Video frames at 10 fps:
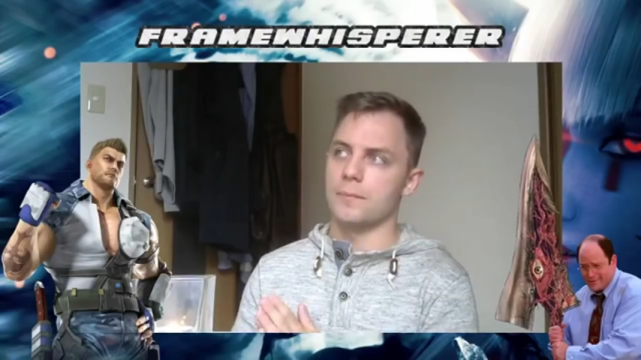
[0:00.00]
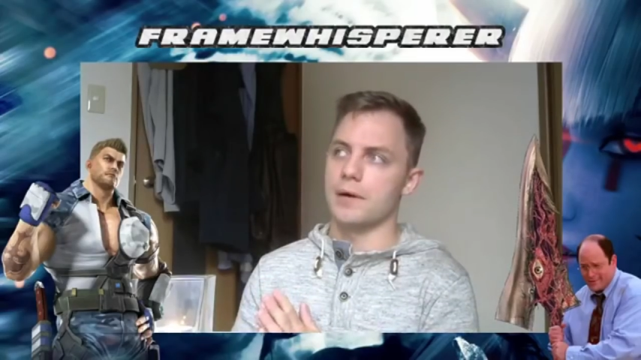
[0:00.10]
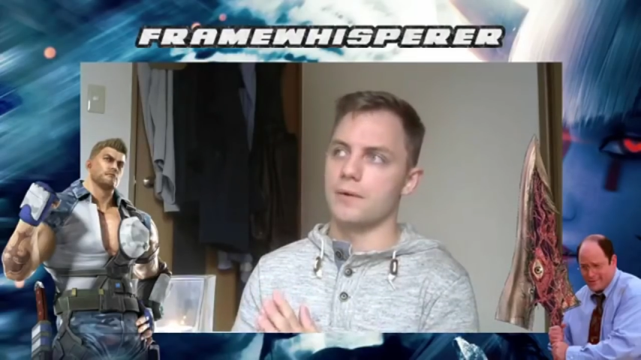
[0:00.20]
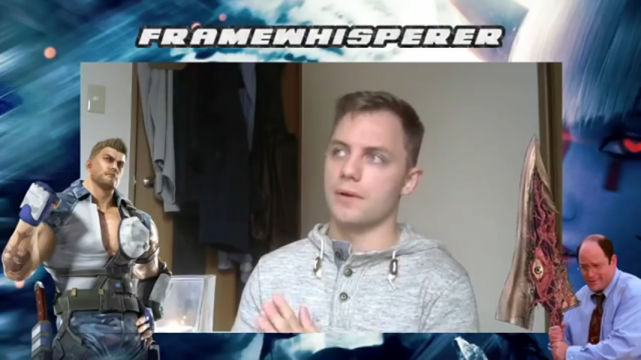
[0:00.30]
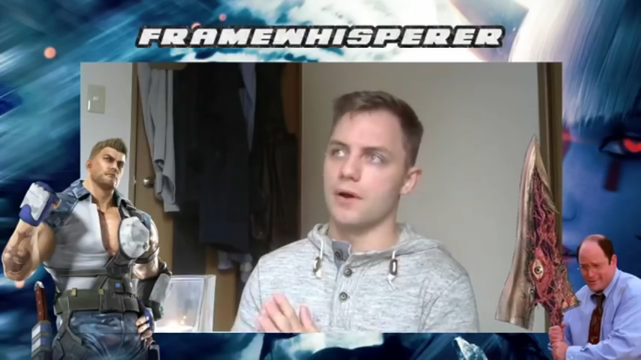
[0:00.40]

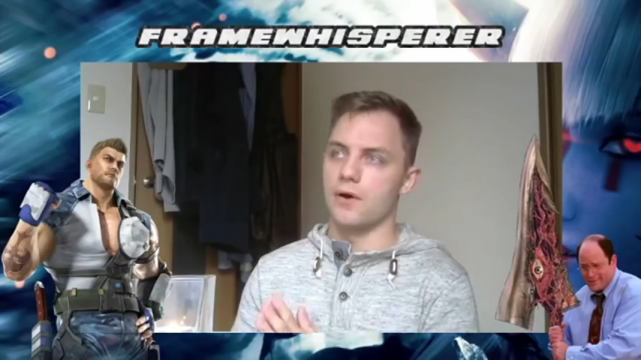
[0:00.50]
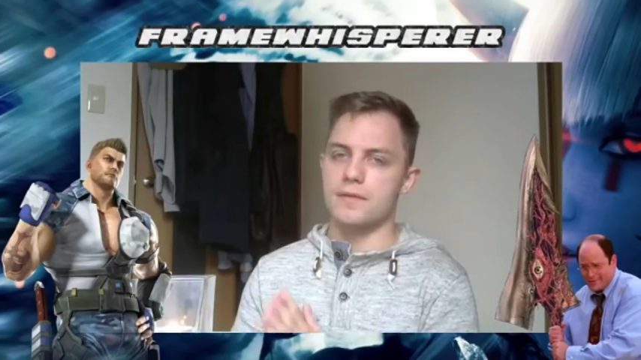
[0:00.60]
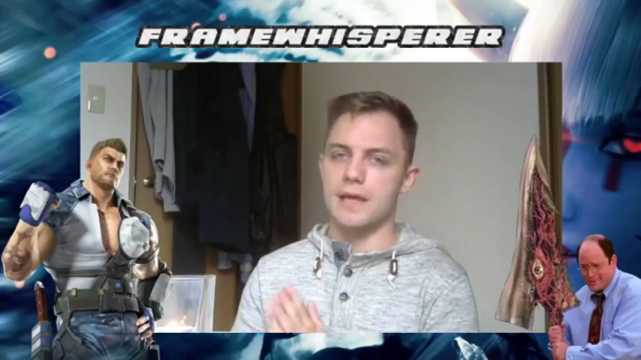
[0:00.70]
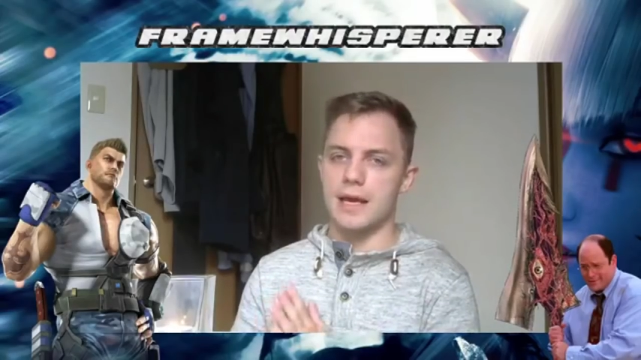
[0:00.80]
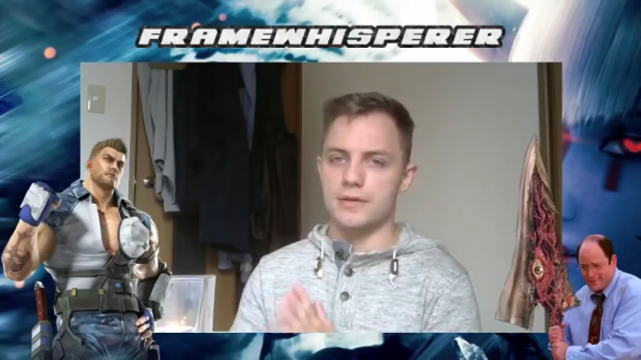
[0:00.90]
about
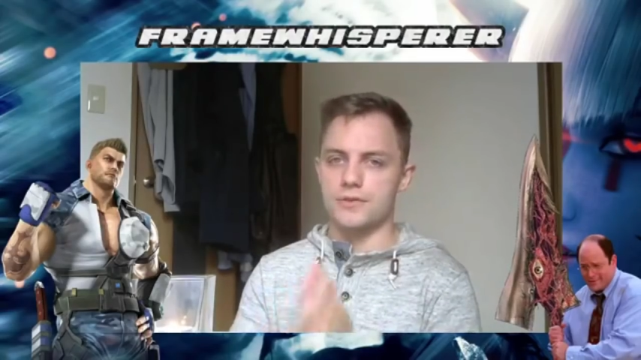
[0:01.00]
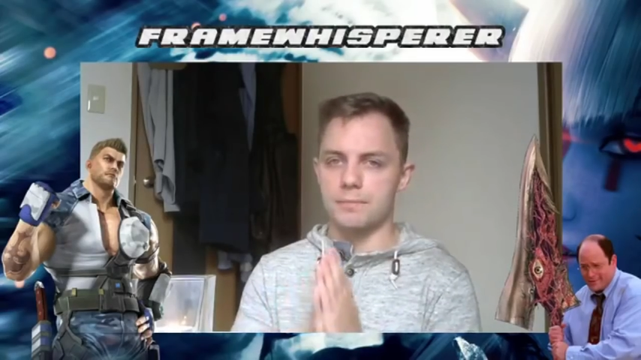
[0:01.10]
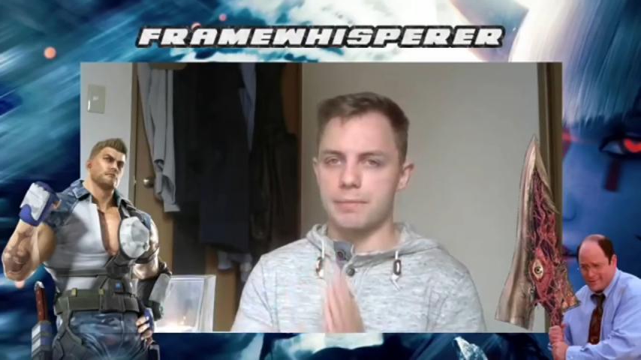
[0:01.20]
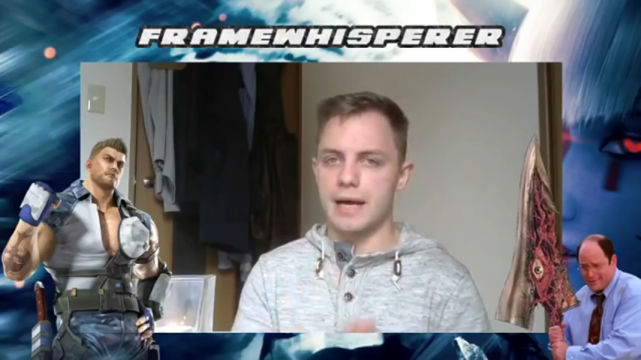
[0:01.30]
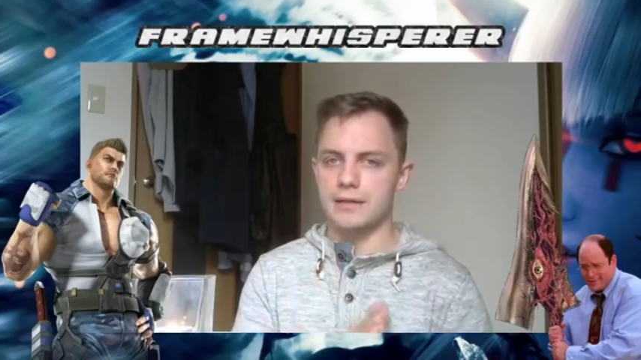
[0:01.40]
are the actual
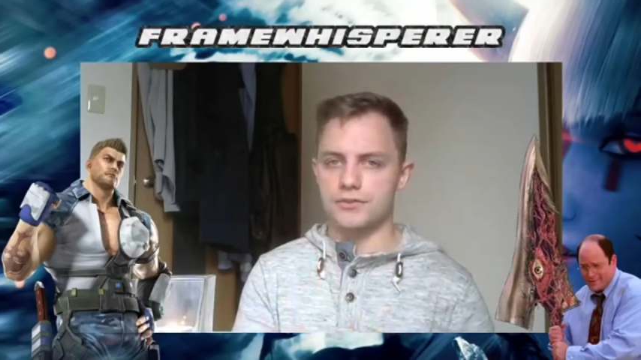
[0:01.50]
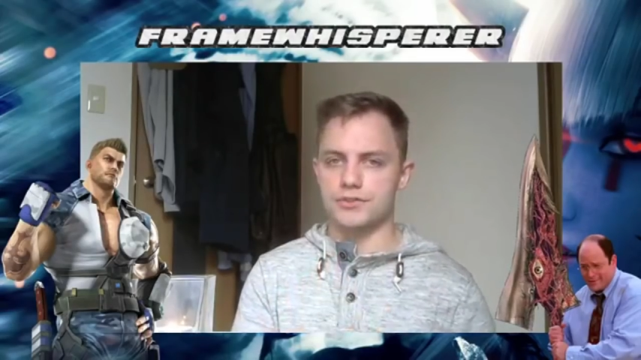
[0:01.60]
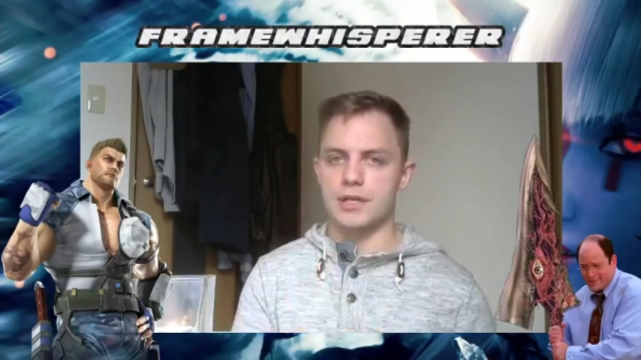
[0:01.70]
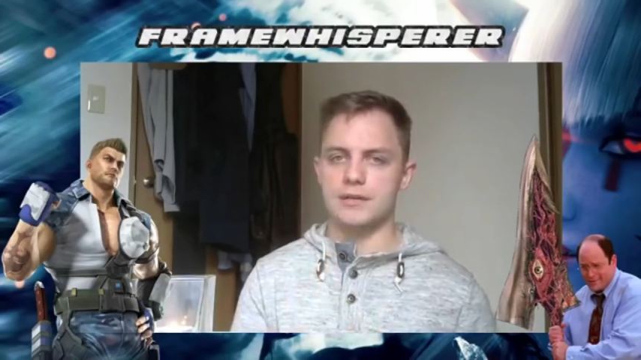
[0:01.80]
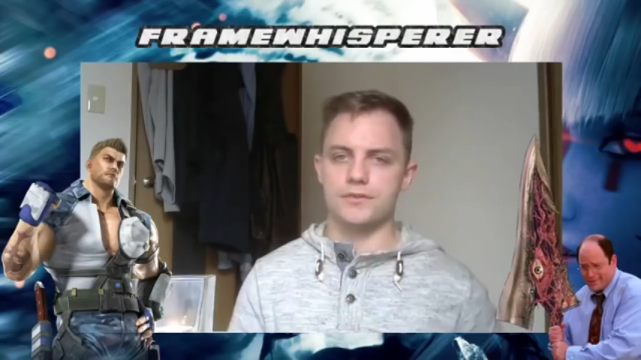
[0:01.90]
balance
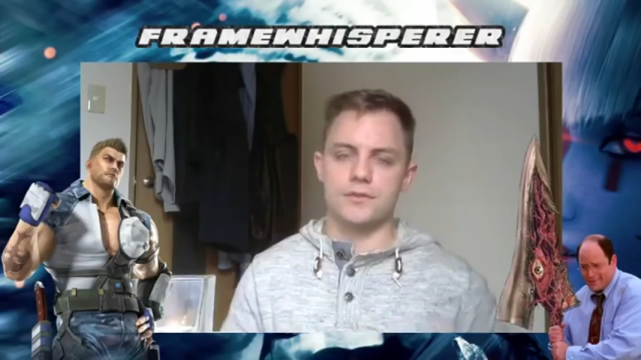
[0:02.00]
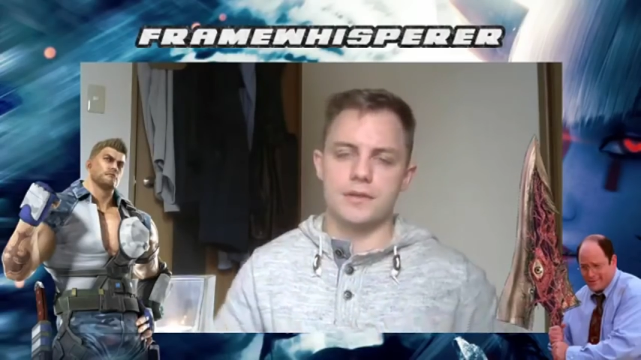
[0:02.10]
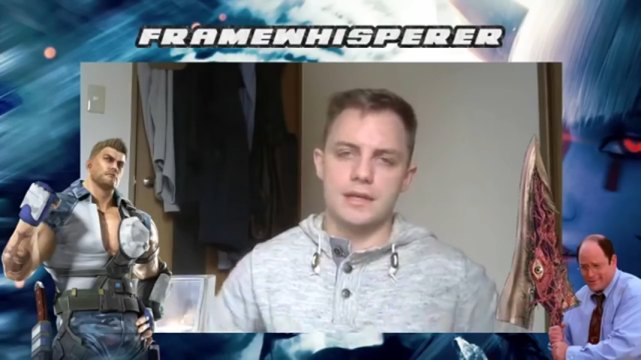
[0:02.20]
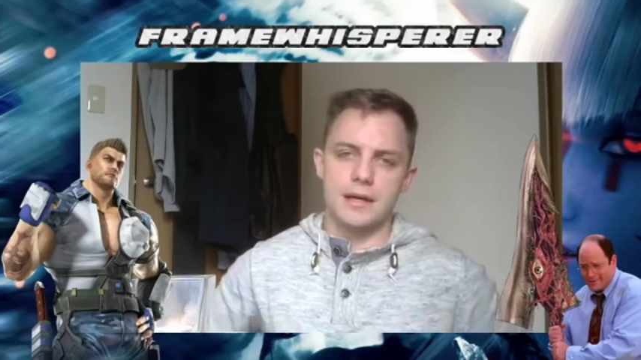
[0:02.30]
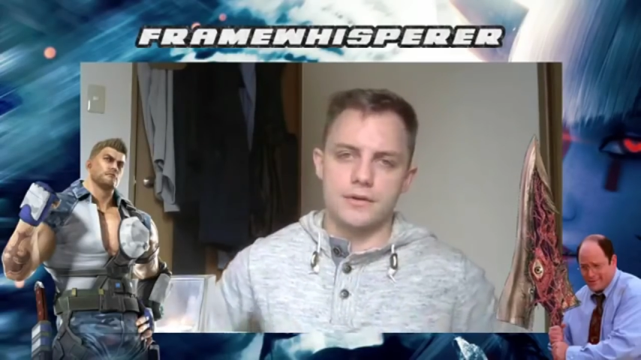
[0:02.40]
changes to
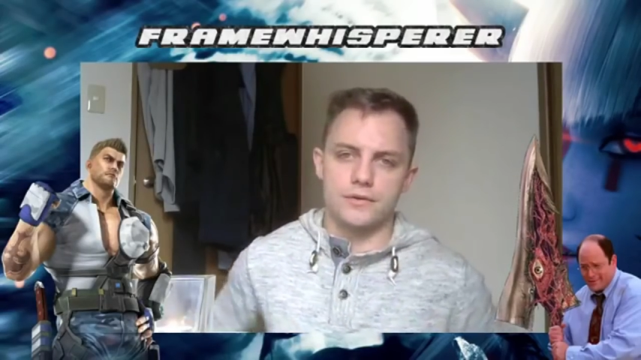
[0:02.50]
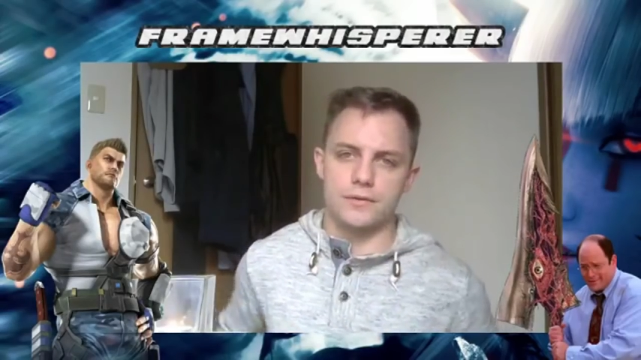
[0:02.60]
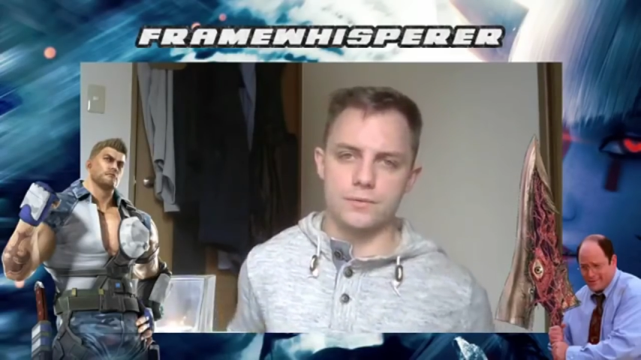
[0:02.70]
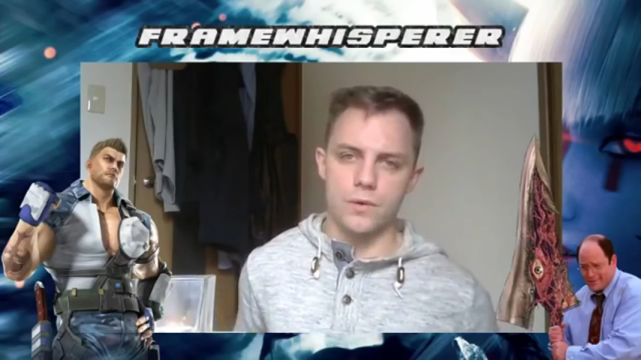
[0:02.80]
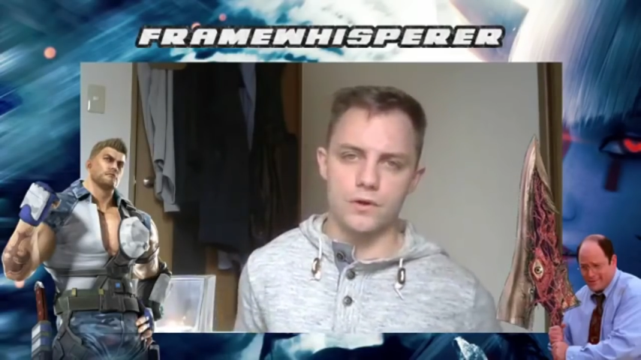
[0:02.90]
the characters
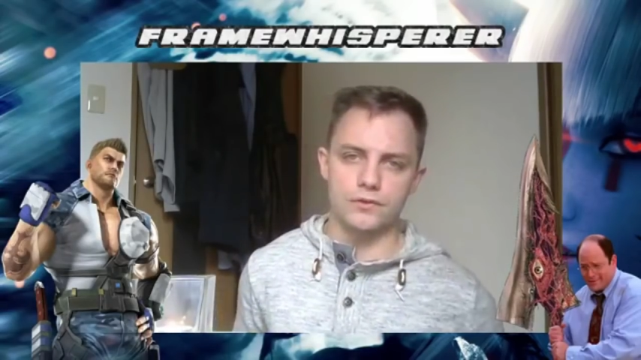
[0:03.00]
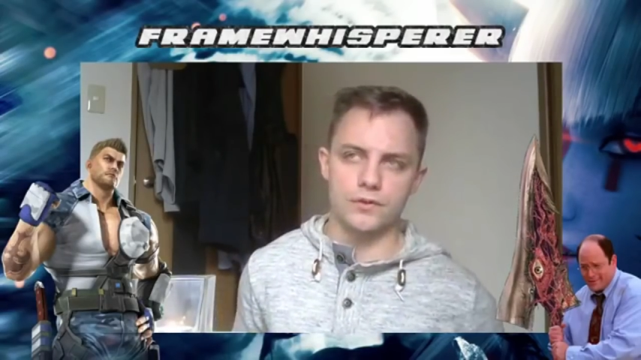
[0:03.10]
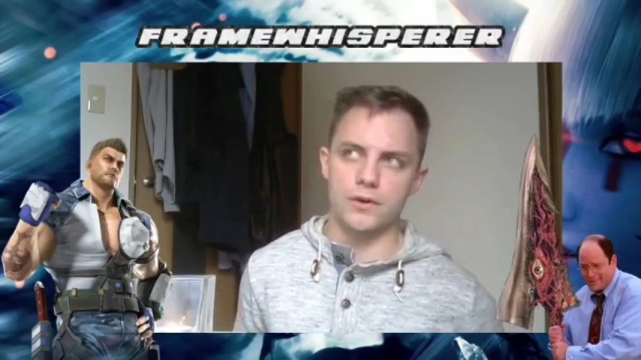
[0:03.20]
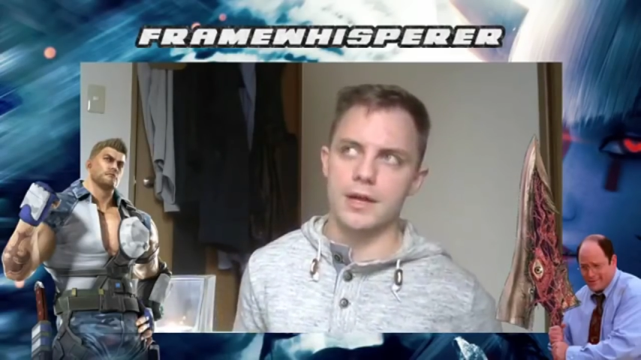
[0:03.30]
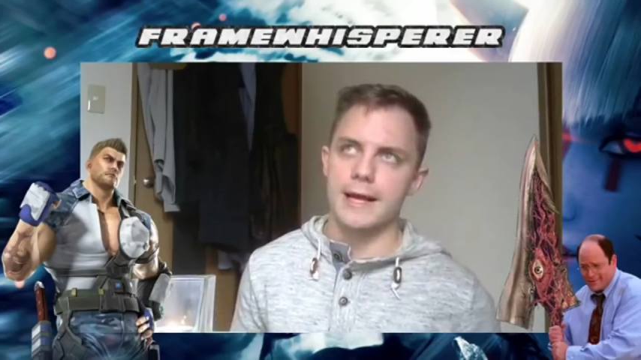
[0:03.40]
in the
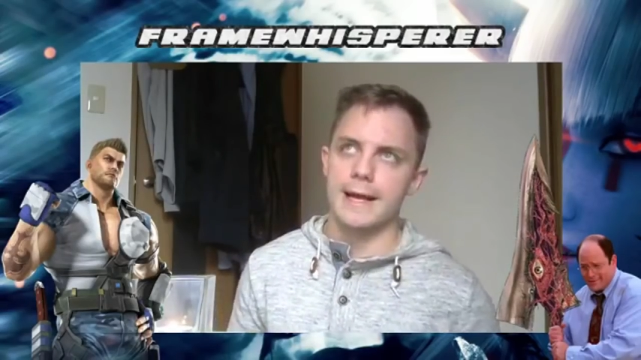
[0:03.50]
roster.